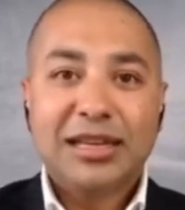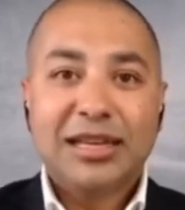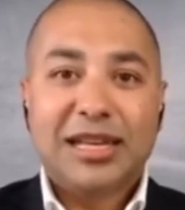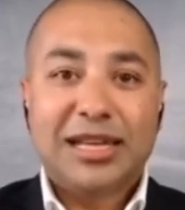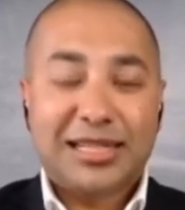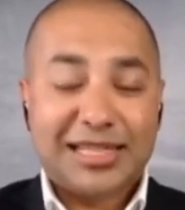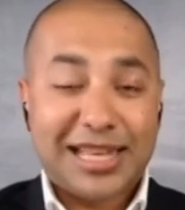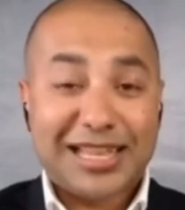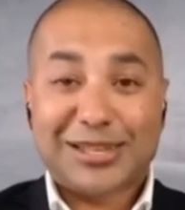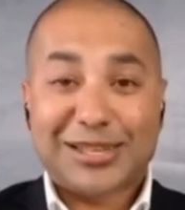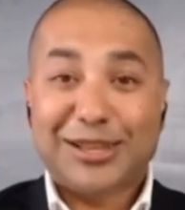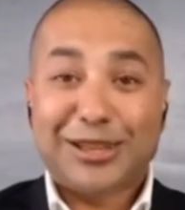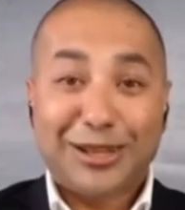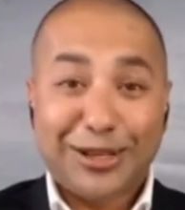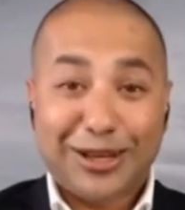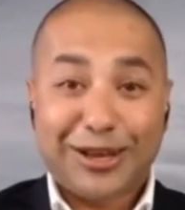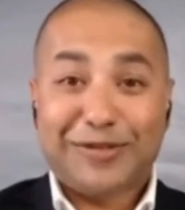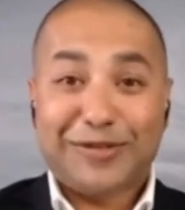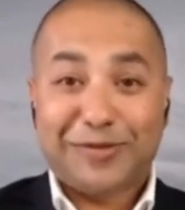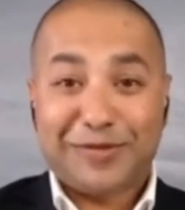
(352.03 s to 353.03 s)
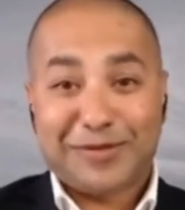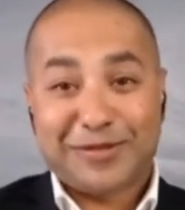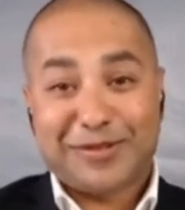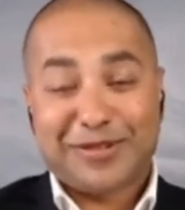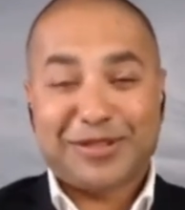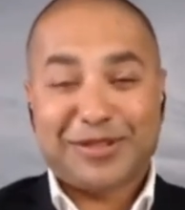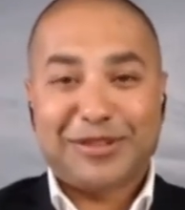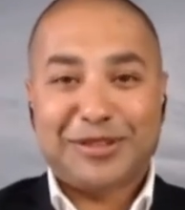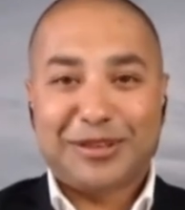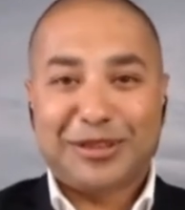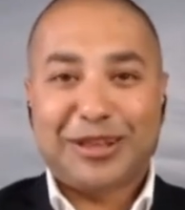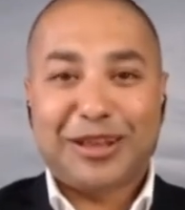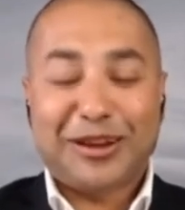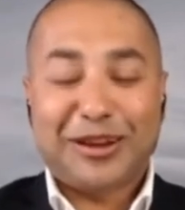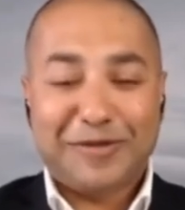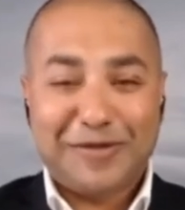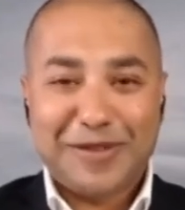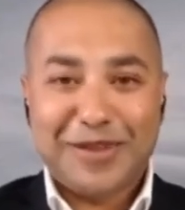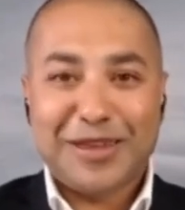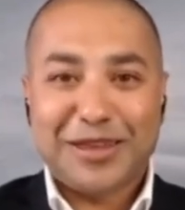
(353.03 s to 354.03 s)
It takes a lot
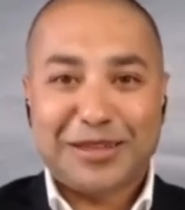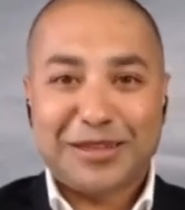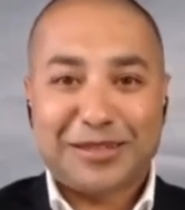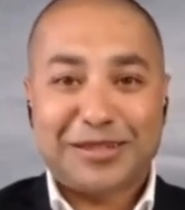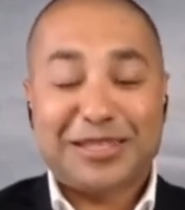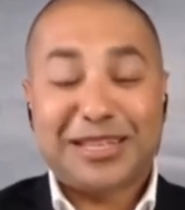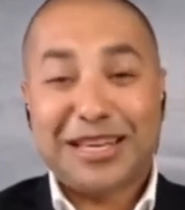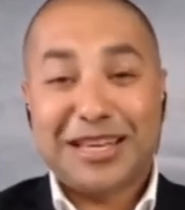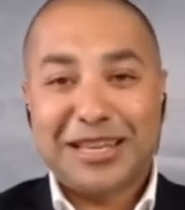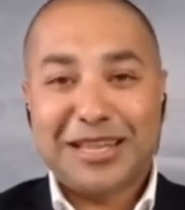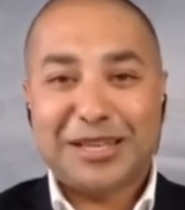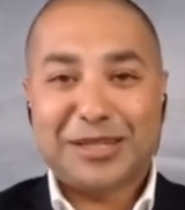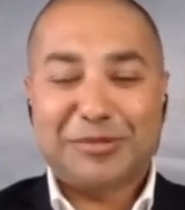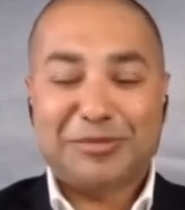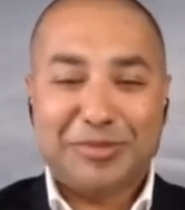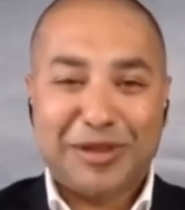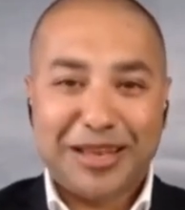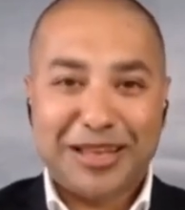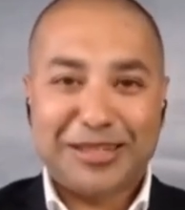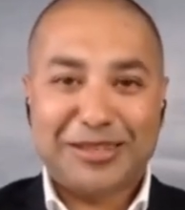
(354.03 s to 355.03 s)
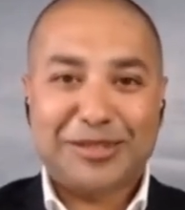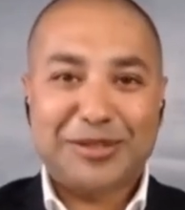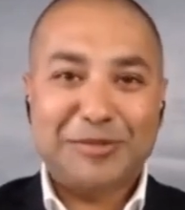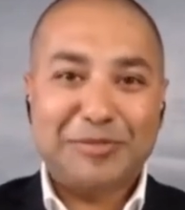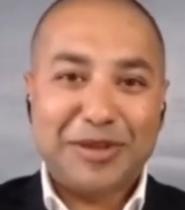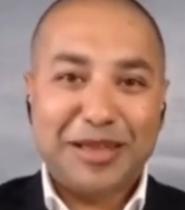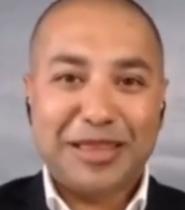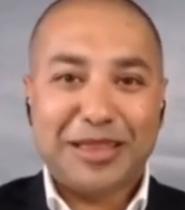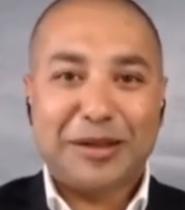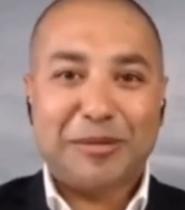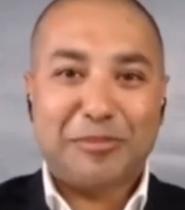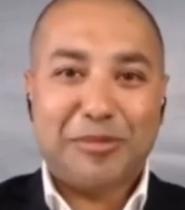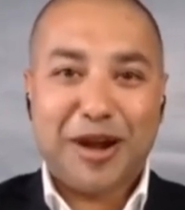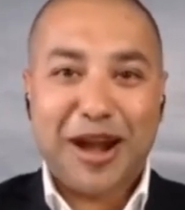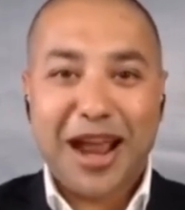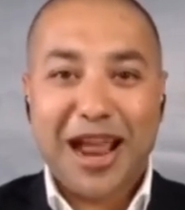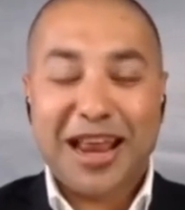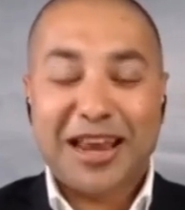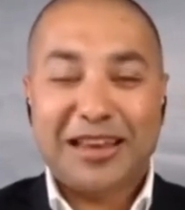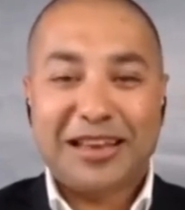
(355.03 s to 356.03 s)
of years, 10 years plus to build a
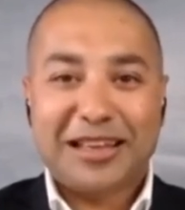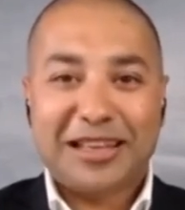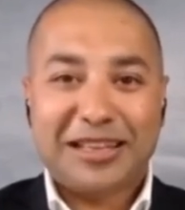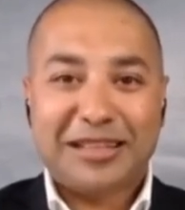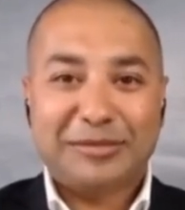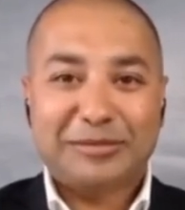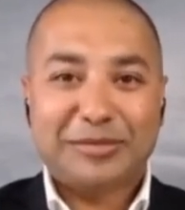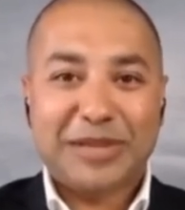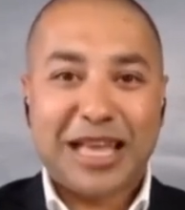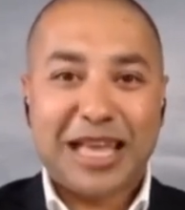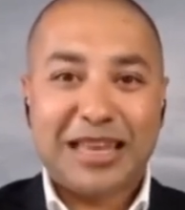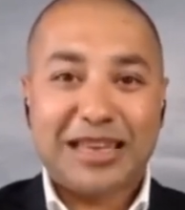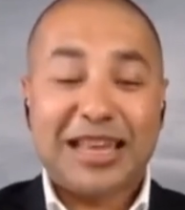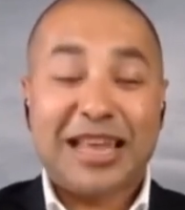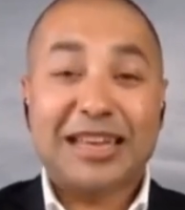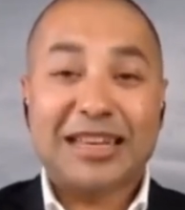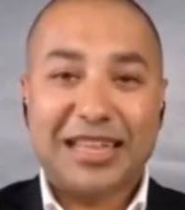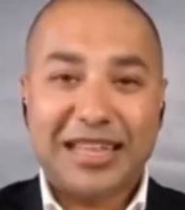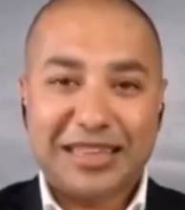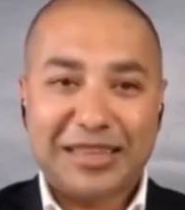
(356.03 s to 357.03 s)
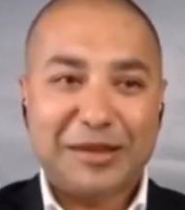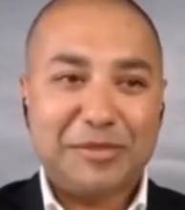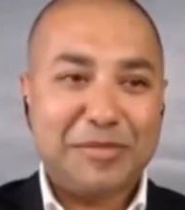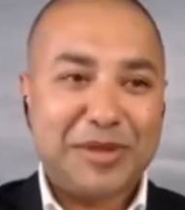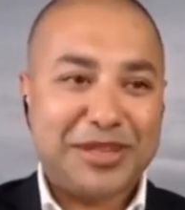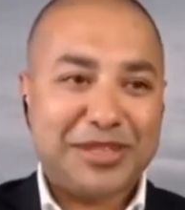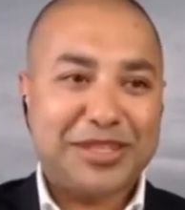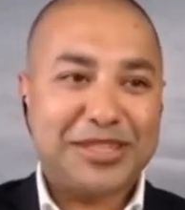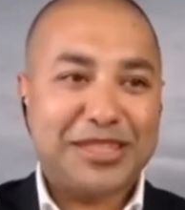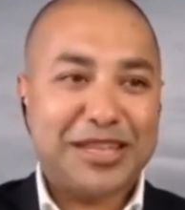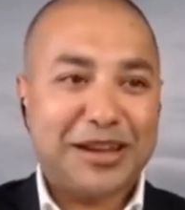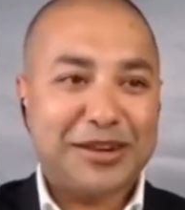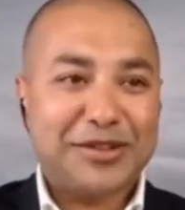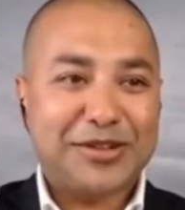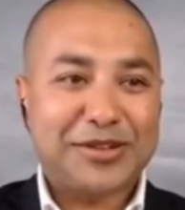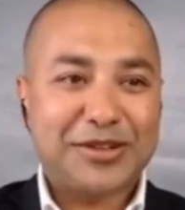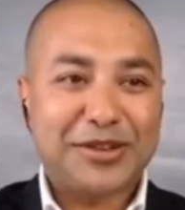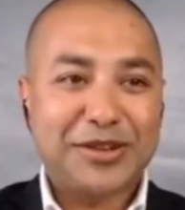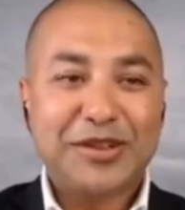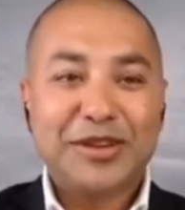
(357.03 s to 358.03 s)
brand and get the message out.
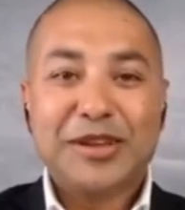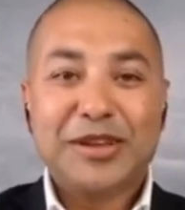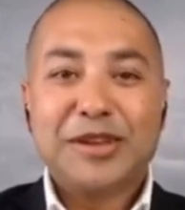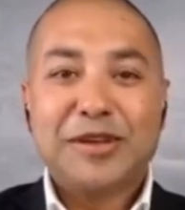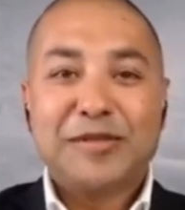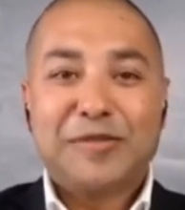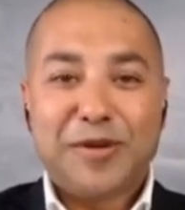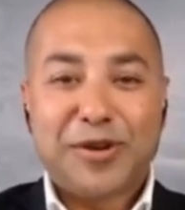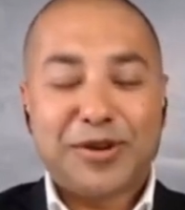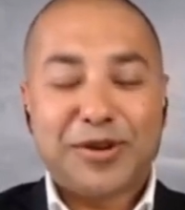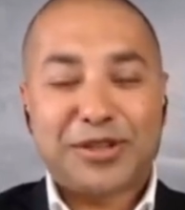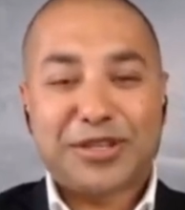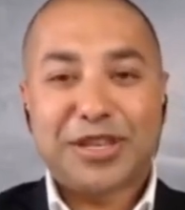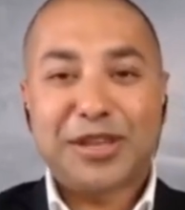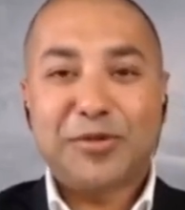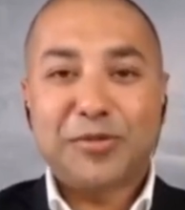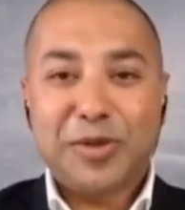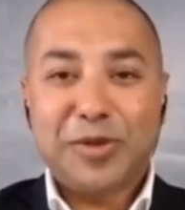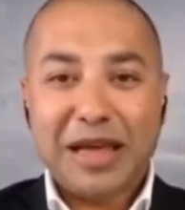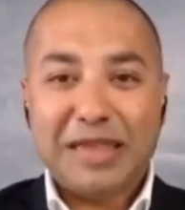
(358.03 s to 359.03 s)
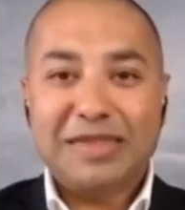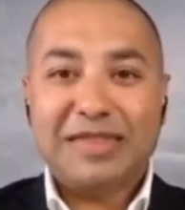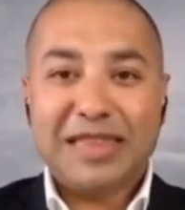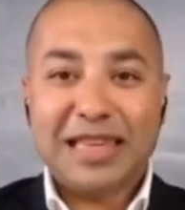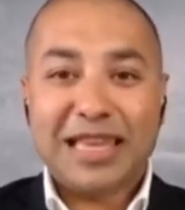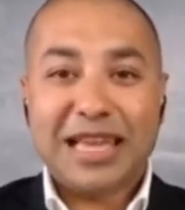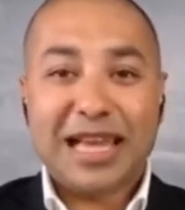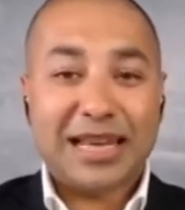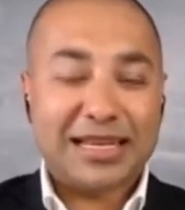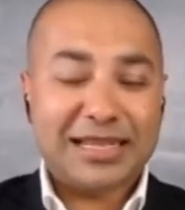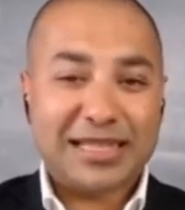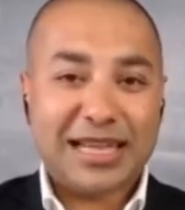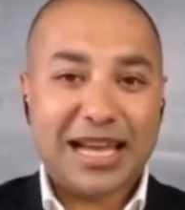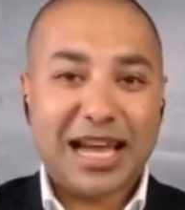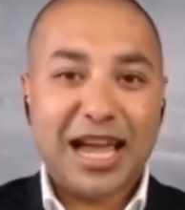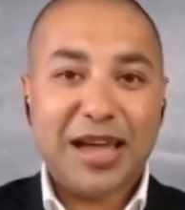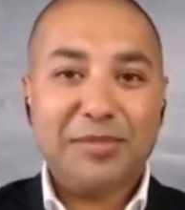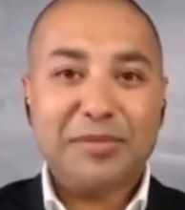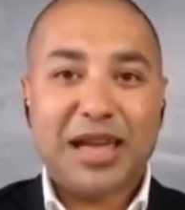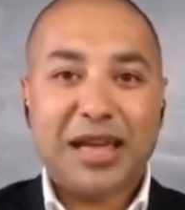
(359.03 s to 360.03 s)
So focusing one thing at a
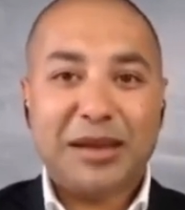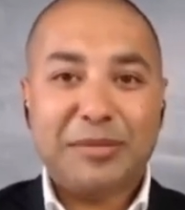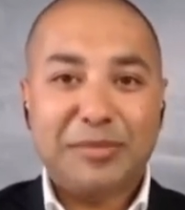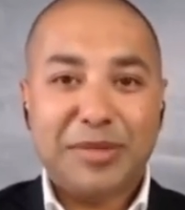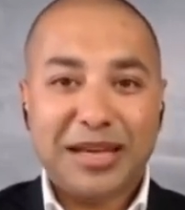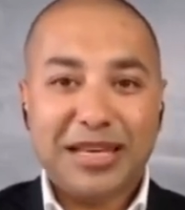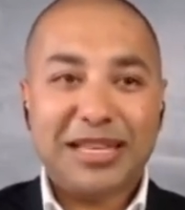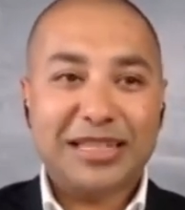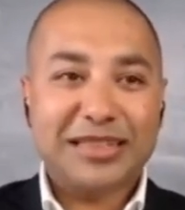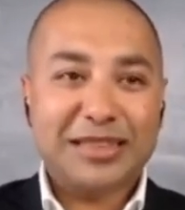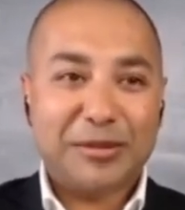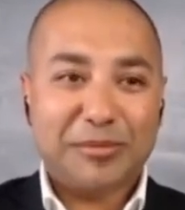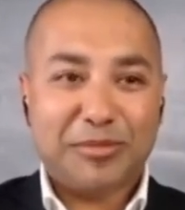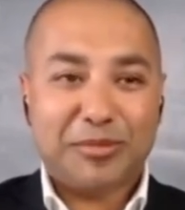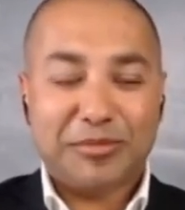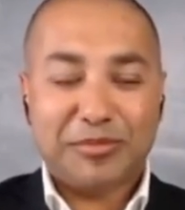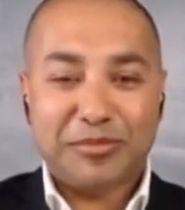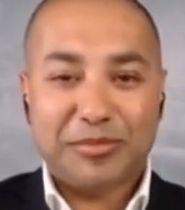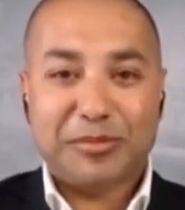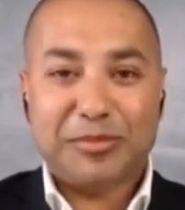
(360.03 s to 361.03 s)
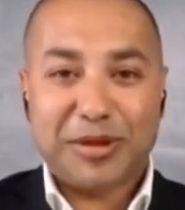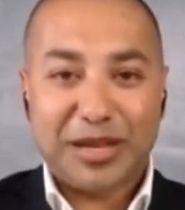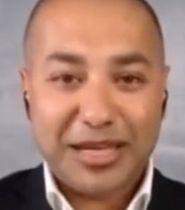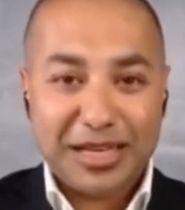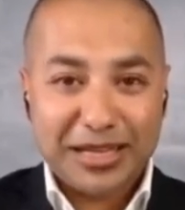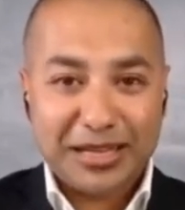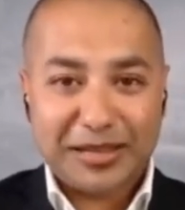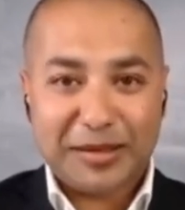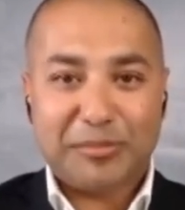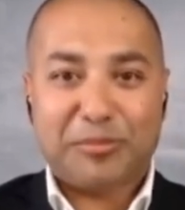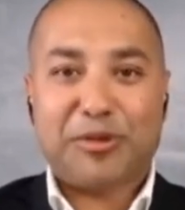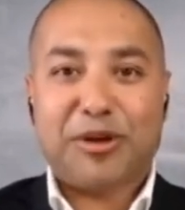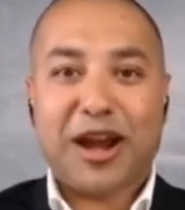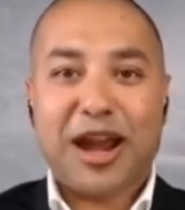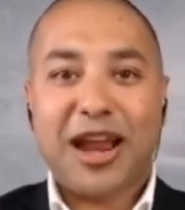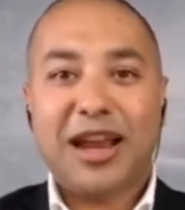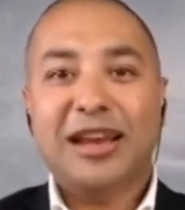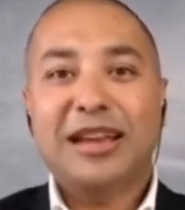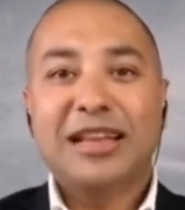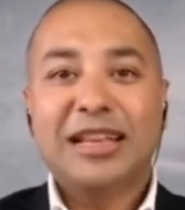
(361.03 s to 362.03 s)
time and building the
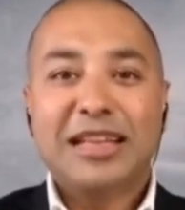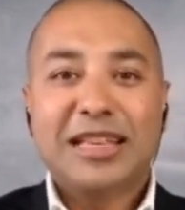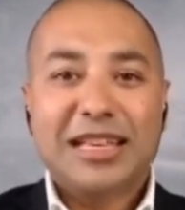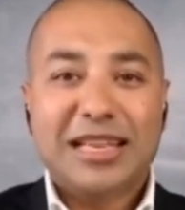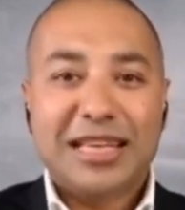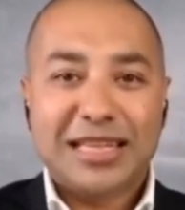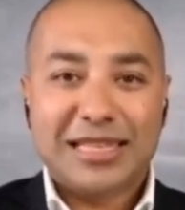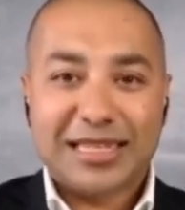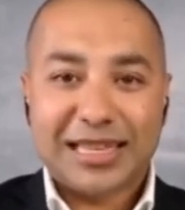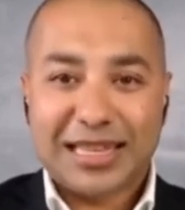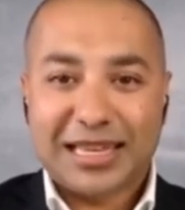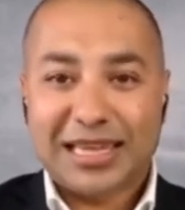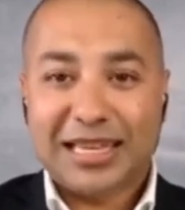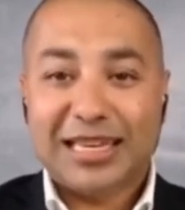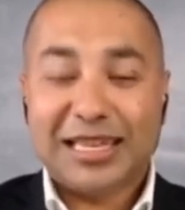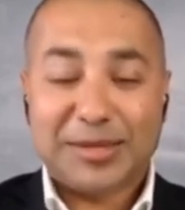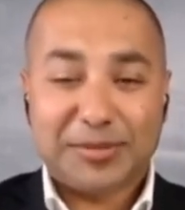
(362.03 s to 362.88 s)
brand is a key,